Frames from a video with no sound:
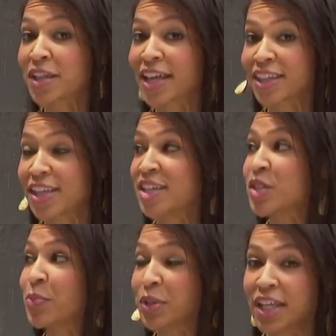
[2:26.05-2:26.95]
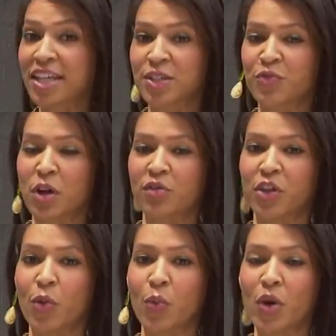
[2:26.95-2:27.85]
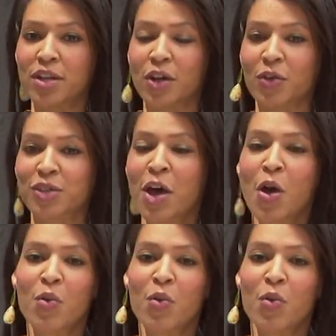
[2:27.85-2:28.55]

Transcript: like these placed in front of their windows,